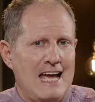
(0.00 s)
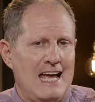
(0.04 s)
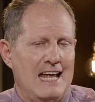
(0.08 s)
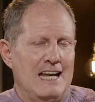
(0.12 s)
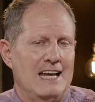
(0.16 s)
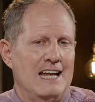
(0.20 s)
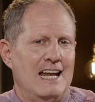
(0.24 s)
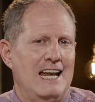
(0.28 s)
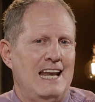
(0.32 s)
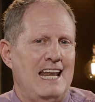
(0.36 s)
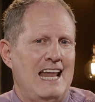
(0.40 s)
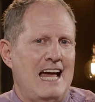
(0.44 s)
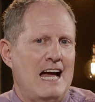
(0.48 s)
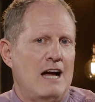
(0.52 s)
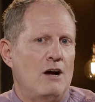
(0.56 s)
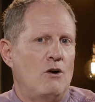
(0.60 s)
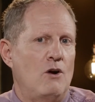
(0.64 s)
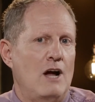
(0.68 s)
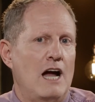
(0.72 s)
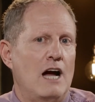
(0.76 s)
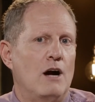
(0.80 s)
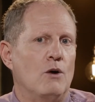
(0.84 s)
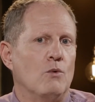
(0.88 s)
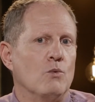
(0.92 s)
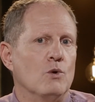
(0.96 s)
and allow
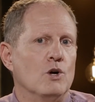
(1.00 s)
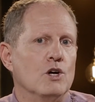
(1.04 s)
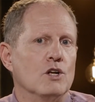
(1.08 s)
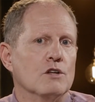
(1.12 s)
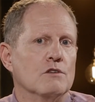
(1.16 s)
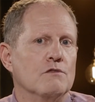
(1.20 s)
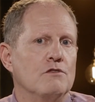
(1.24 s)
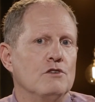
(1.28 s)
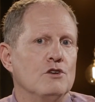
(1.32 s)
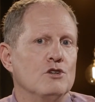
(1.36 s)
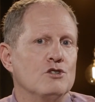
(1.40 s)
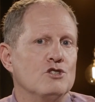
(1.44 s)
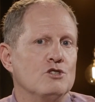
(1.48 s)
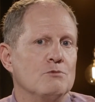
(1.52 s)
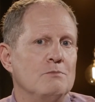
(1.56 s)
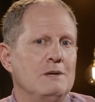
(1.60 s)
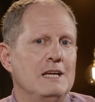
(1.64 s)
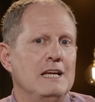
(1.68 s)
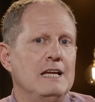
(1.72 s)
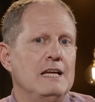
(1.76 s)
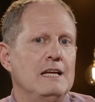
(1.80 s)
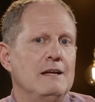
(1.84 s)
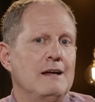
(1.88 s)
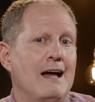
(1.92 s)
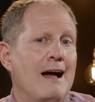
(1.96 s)
our worldview to
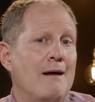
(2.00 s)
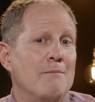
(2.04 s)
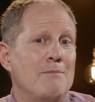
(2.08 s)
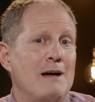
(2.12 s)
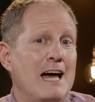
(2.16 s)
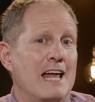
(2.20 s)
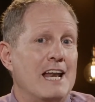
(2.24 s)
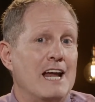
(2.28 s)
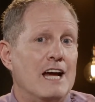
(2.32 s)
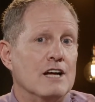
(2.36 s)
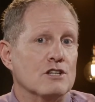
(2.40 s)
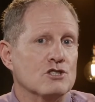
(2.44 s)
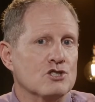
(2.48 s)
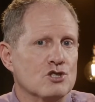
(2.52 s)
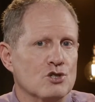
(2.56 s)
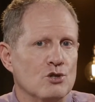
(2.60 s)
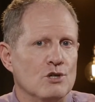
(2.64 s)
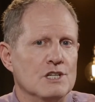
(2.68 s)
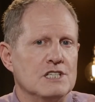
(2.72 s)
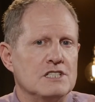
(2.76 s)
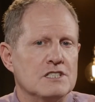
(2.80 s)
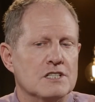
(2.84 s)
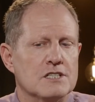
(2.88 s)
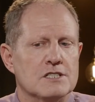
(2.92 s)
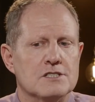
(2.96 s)
be about our
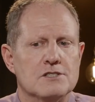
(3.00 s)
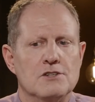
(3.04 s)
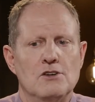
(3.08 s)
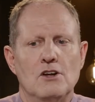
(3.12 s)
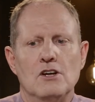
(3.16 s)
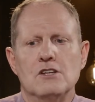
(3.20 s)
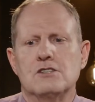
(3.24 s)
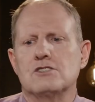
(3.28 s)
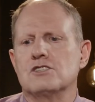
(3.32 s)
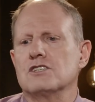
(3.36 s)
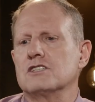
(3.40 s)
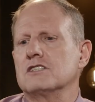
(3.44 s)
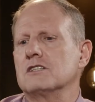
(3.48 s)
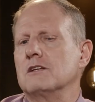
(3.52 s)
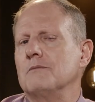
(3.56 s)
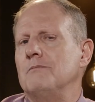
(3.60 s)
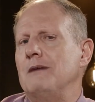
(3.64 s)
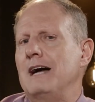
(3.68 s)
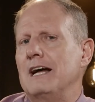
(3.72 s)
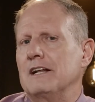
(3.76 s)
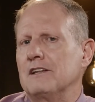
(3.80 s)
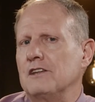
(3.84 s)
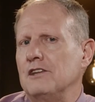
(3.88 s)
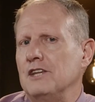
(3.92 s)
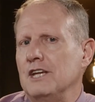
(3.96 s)
choices, not just
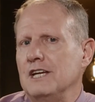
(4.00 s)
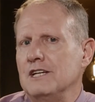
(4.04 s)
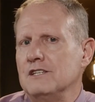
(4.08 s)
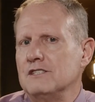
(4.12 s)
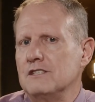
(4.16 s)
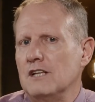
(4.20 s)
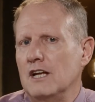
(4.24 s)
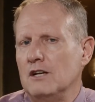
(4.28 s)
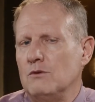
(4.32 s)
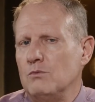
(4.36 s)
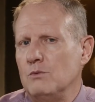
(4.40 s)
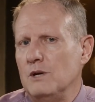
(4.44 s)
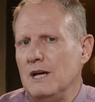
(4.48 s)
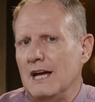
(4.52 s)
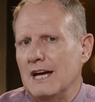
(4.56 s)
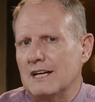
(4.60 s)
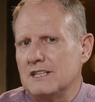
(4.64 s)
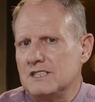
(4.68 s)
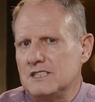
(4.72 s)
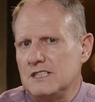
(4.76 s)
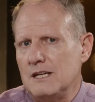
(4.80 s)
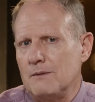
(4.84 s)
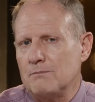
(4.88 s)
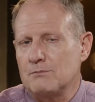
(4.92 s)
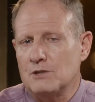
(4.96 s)
about things that we
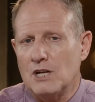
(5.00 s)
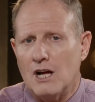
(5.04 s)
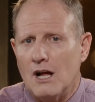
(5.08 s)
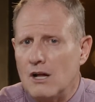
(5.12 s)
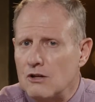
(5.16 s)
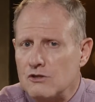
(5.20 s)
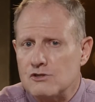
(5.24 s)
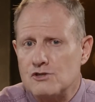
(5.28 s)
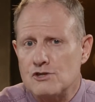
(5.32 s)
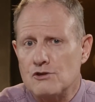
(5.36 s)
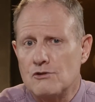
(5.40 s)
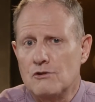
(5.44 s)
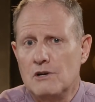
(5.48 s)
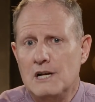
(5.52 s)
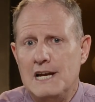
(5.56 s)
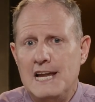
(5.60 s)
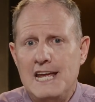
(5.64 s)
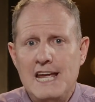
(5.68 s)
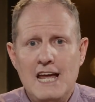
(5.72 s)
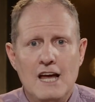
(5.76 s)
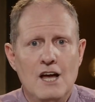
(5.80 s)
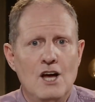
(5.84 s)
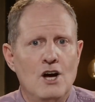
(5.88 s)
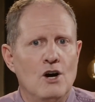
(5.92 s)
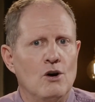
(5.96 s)
accept
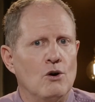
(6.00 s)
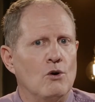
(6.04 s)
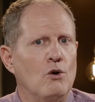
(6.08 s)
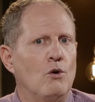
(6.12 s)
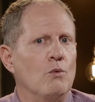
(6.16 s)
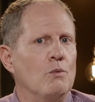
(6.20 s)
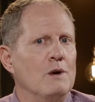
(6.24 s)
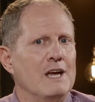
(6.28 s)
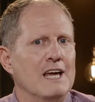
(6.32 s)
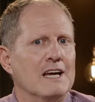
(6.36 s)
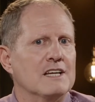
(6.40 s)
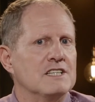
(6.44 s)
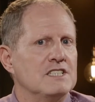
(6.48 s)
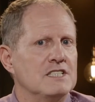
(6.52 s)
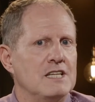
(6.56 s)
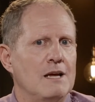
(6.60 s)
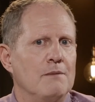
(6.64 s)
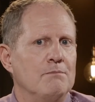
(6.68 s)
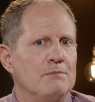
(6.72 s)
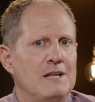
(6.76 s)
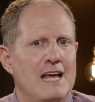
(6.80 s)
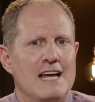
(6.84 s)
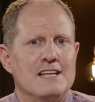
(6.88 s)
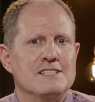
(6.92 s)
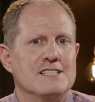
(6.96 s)
culturally or we
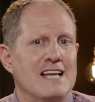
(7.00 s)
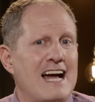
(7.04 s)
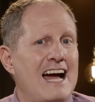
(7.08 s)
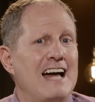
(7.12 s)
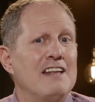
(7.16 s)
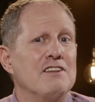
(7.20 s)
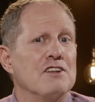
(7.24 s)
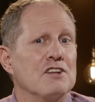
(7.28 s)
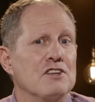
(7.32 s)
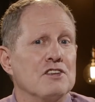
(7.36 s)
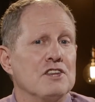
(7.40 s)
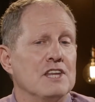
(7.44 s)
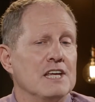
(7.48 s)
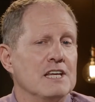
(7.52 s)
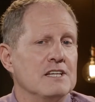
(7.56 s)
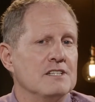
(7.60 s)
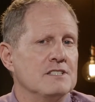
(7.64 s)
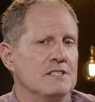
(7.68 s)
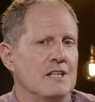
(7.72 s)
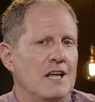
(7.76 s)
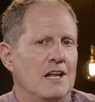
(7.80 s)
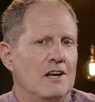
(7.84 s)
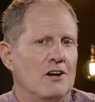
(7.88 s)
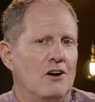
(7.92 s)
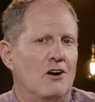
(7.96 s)
accept as other things
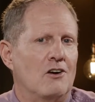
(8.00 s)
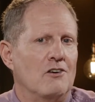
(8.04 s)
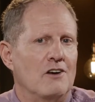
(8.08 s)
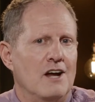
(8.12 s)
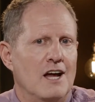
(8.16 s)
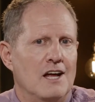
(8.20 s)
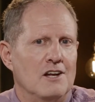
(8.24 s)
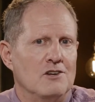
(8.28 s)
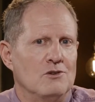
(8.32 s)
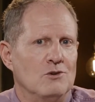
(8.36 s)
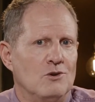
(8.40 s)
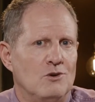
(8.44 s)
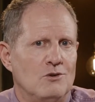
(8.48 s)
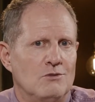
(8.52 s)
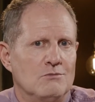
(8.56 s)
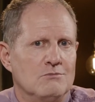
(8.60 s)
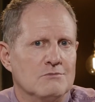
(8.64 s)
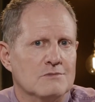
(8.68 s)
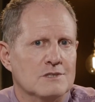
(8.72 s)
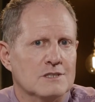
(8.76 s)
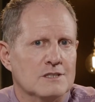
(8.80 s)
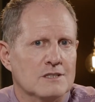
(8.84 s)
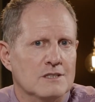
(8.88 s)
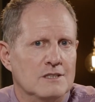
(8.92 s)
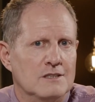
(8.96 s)
that are our
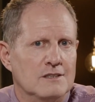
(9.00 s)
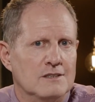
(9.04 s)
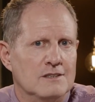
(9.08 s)
norms.